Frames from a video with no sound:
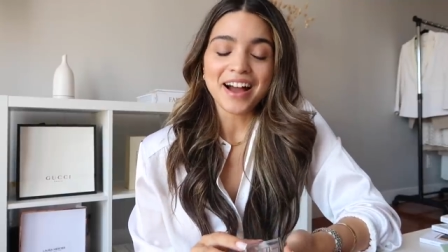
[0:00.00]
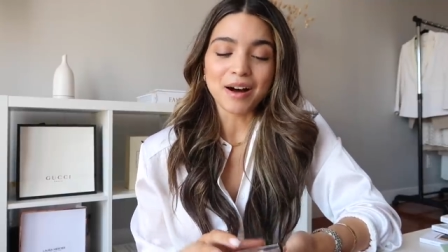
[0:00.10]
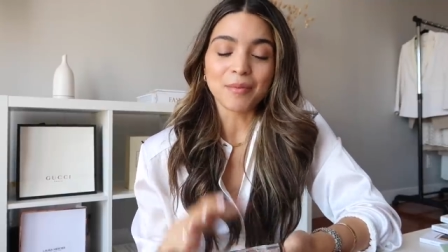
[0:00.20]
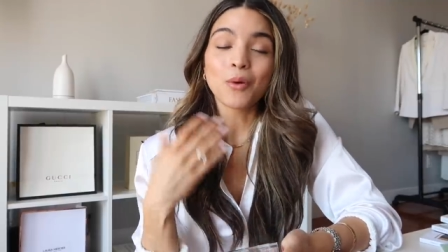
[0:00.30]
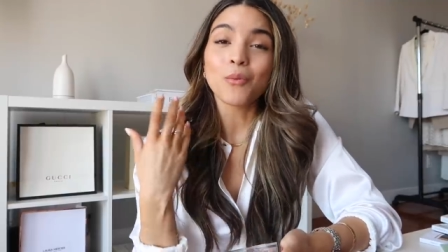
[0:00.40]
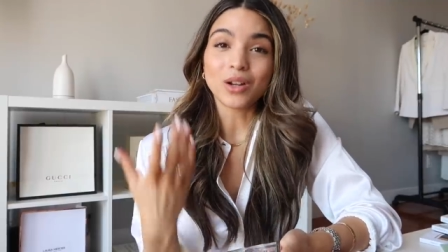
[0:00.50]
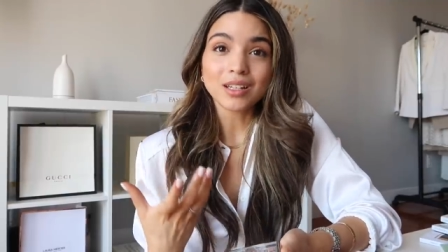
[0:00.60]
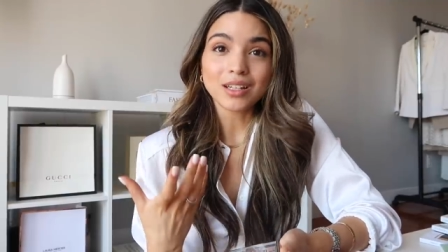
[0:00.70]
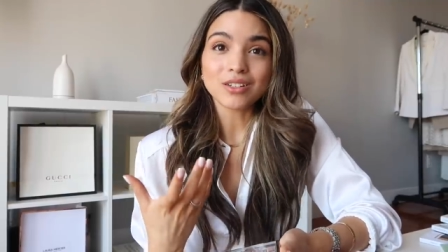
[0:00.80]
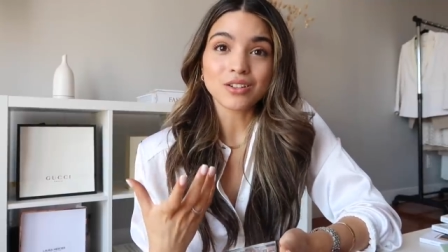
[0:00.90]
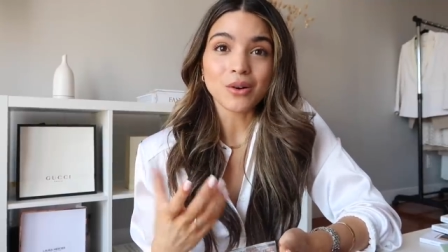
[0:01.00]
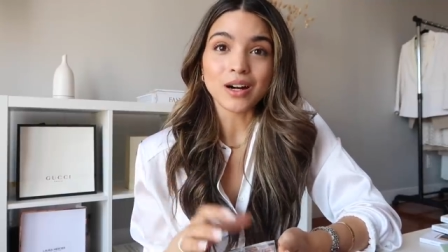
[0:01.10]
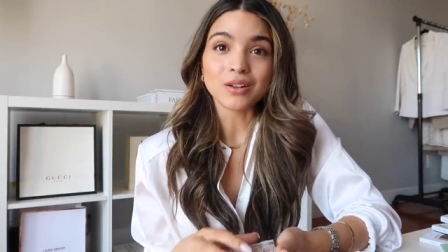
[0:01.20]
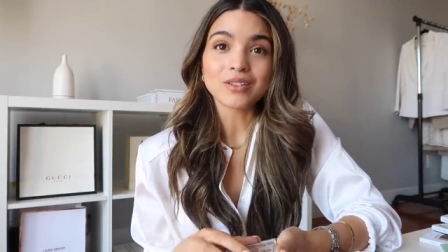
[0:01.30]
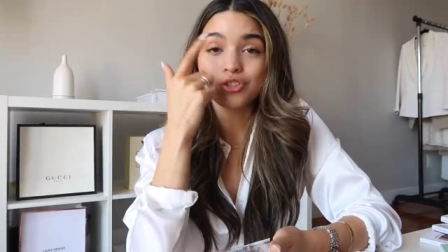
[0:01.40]
um, when i like to go
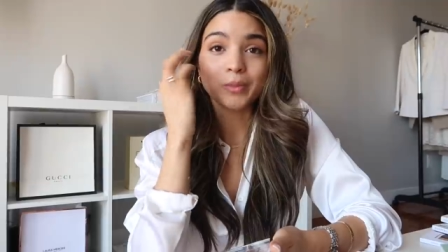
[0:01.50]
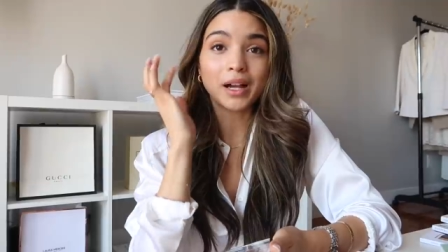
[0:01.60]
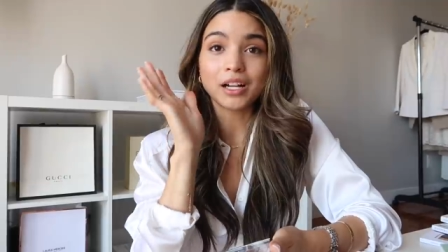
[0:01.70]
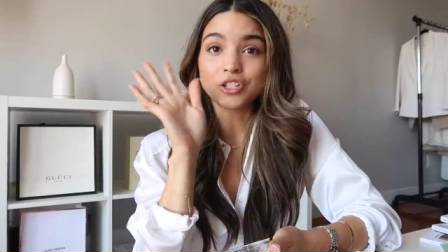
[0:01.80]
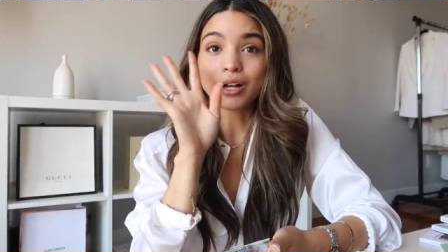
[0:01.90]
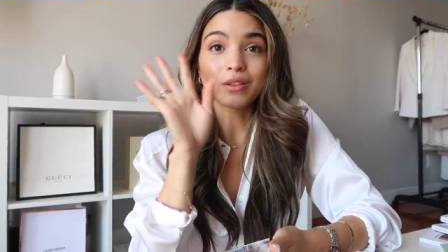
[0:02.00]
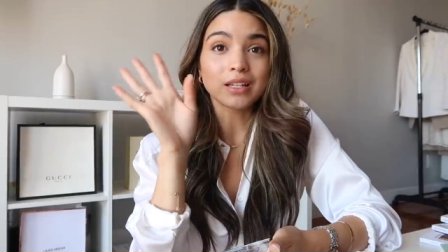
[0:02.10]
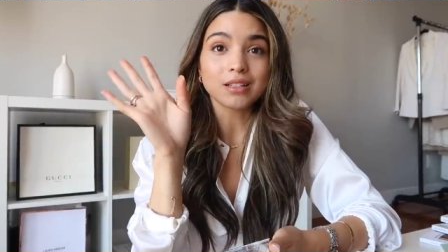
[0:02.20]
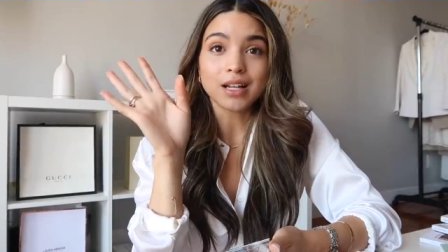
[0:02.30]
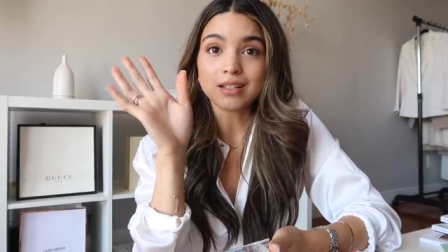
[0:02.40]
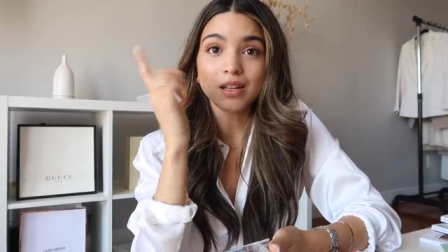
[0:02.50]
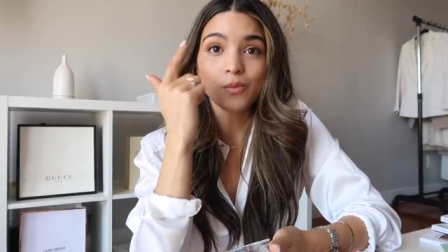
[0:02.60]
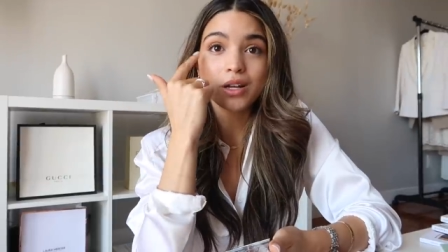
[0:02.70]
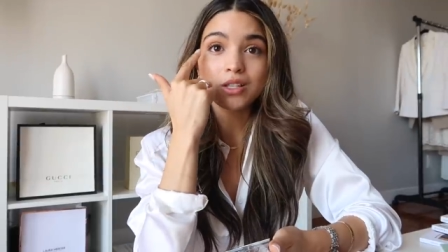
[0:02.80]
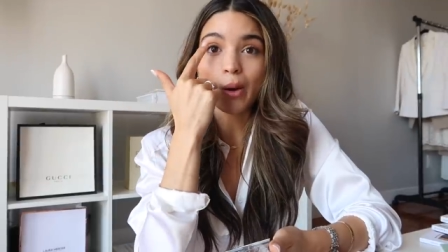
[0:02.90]
out do my eyeshadow the exact same
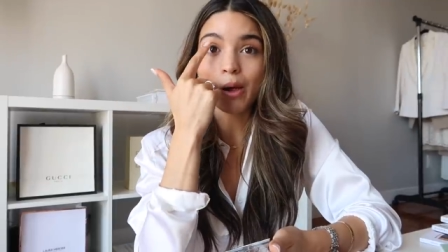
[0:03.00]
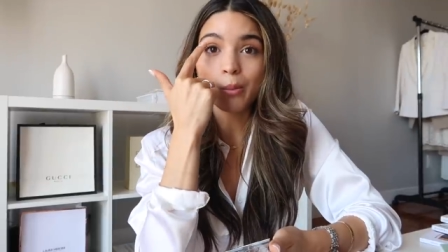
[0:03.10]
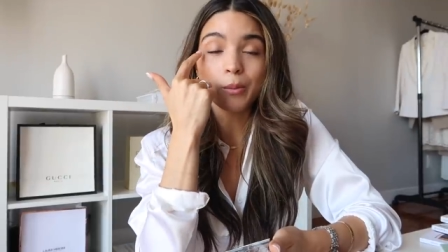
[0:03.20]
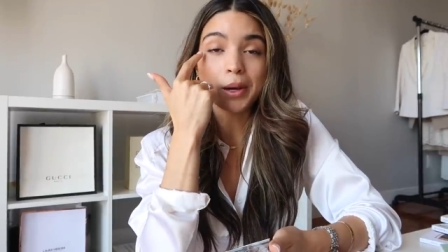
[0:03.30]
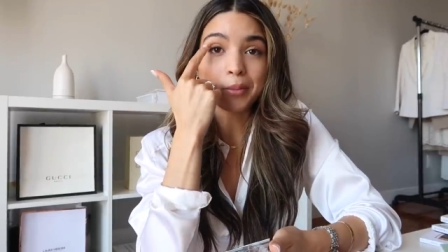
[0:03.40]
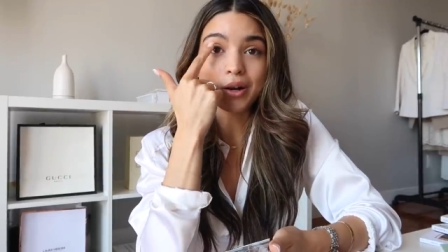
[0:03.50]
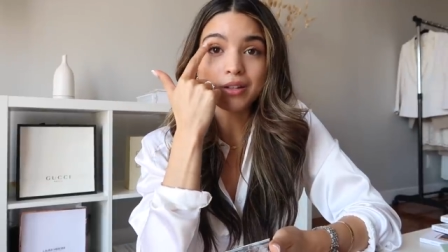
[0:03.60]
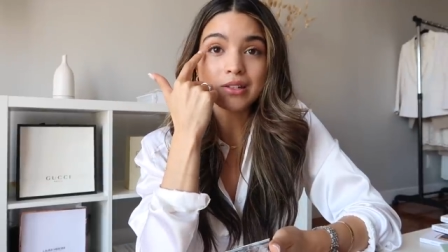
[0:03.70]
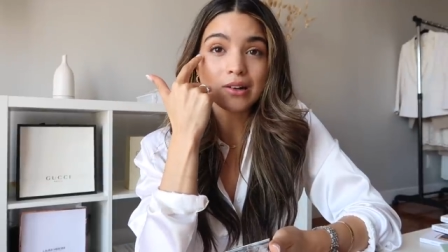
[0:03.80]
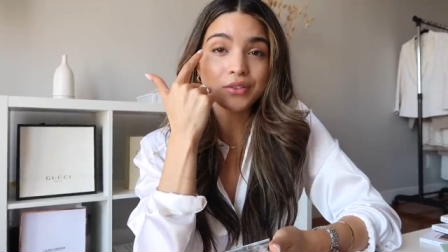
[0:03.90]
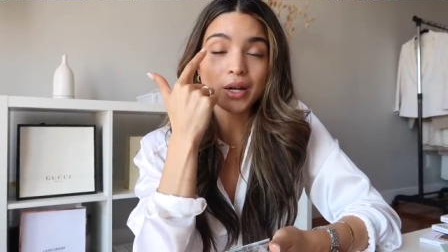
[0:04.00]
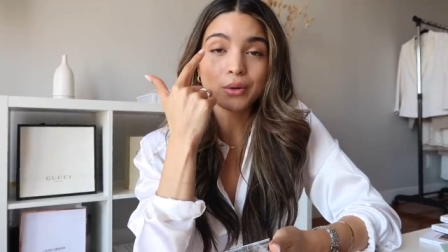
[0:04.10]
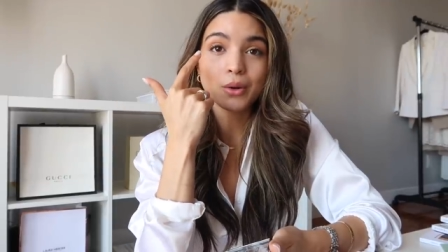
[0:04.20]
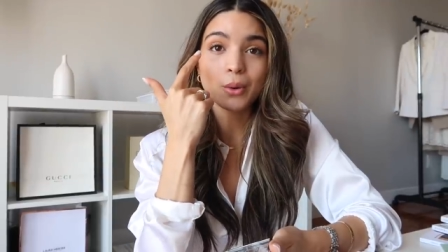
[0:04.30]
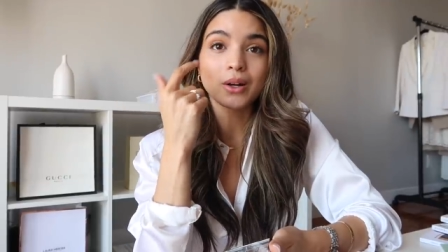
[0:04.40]
way so i'll put my bronzer on the
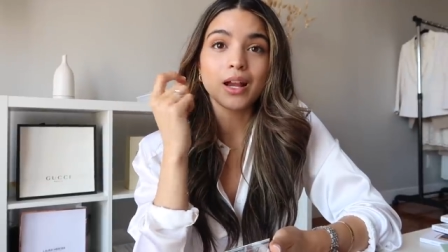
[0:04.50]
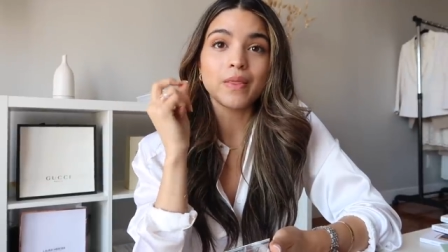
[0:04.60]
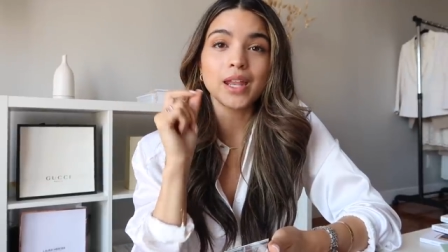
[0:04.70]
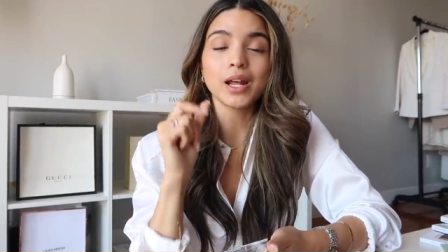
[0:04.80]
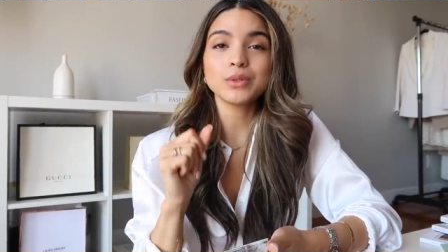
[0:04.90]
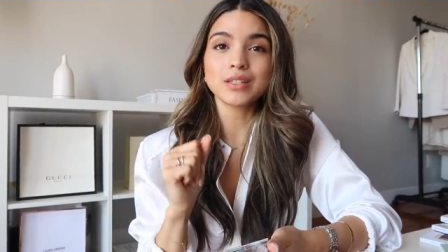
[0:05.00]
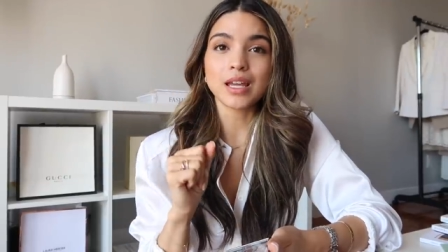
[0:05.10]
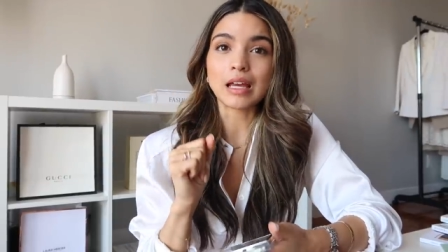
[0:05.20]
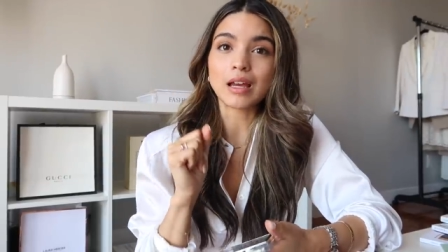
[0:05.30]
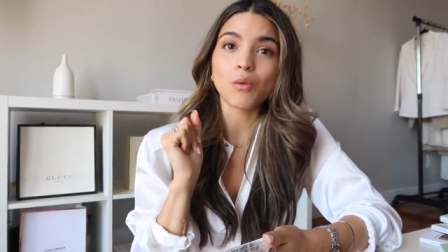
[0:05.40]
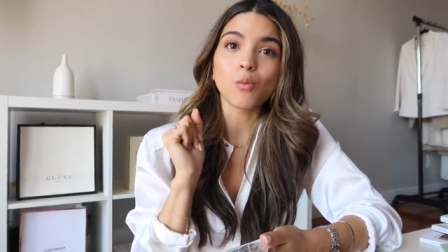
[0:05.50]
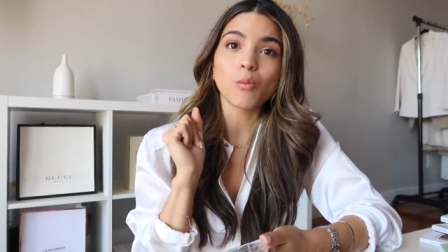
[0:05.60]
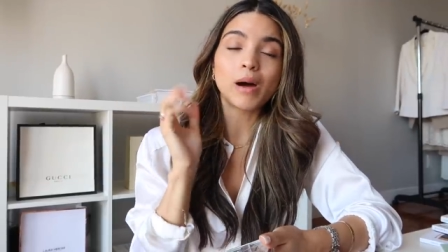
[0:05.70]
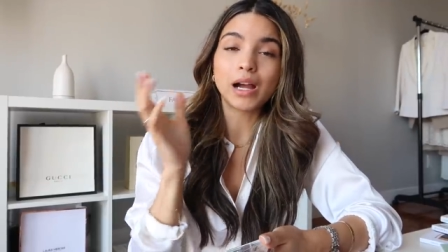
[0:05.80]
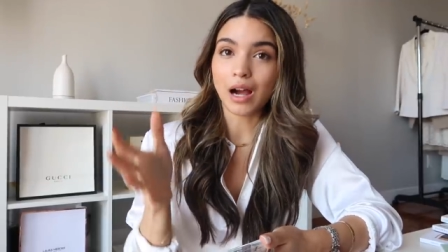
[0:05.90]
outer corner and then i will take
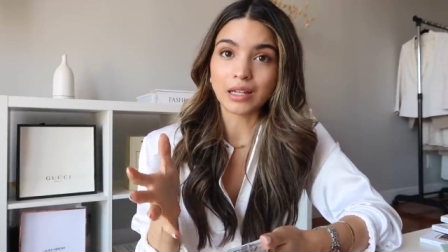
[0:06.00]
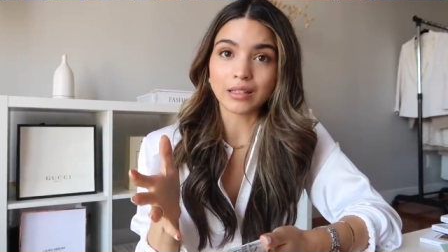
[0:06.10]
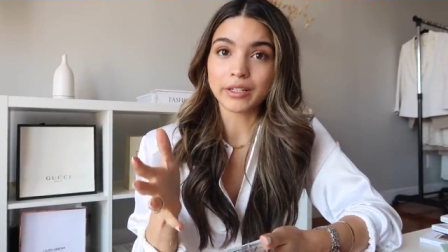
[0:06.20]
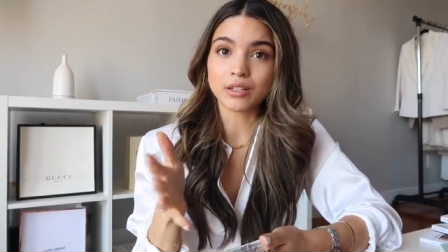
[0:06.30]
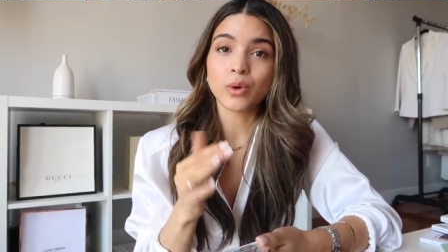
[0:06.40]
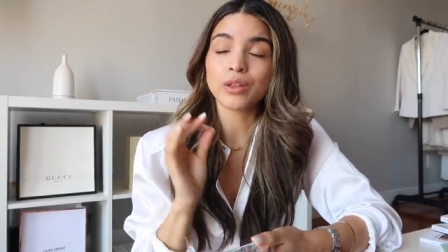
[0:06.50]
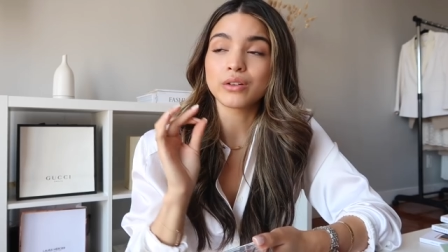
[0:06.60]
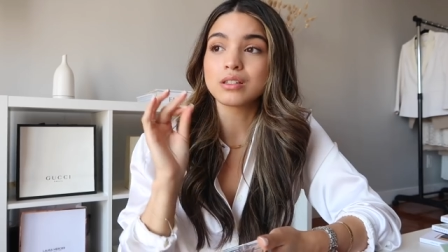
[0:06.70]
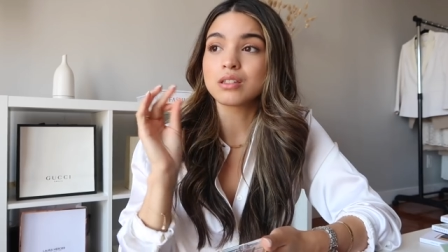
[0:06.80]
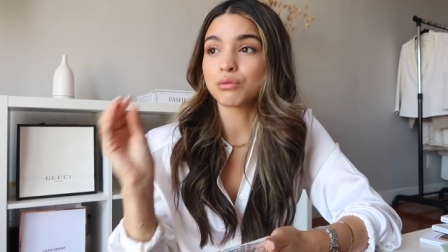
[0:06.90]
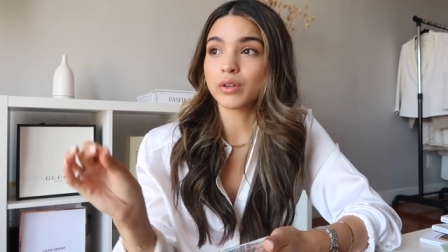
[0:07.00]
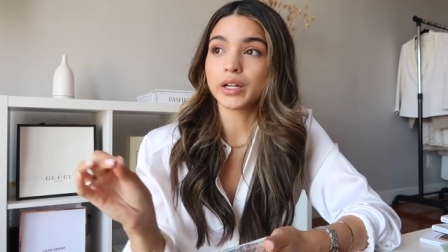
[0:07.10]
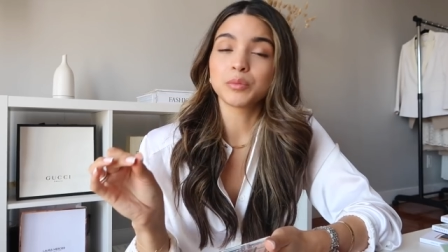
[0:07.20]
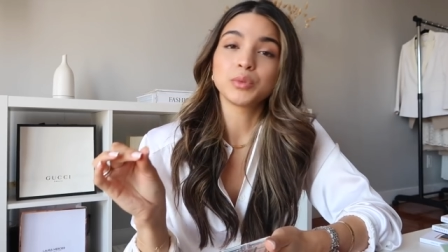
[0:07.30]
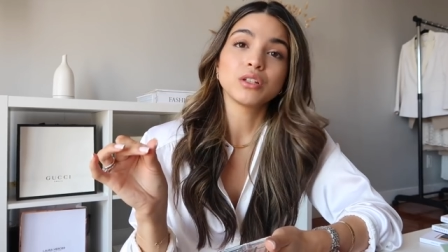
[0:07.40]
my highlighter whether it's the
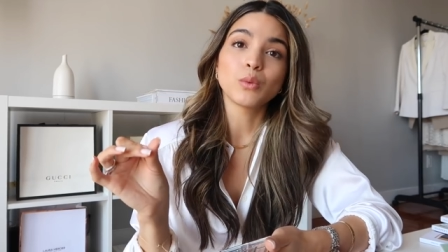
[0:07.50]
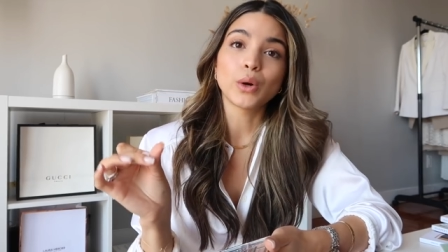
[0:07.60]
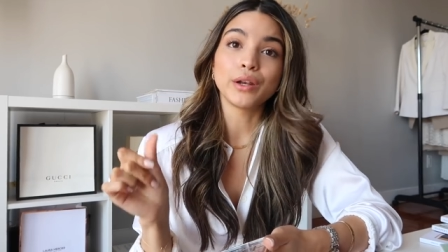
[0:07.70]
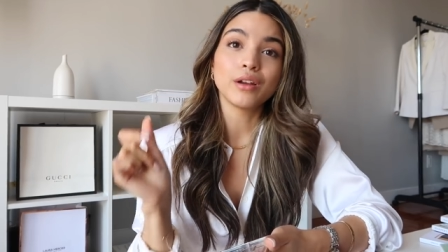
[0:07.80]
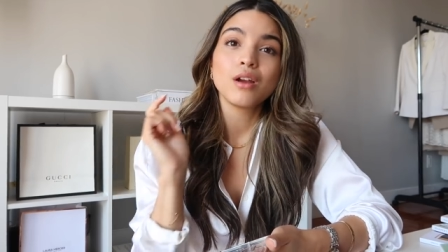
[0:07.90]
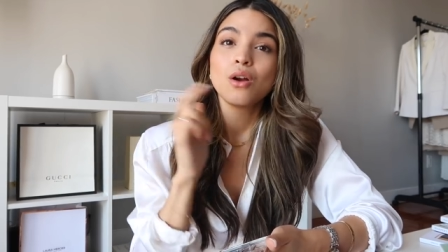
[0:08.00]
rare beauty one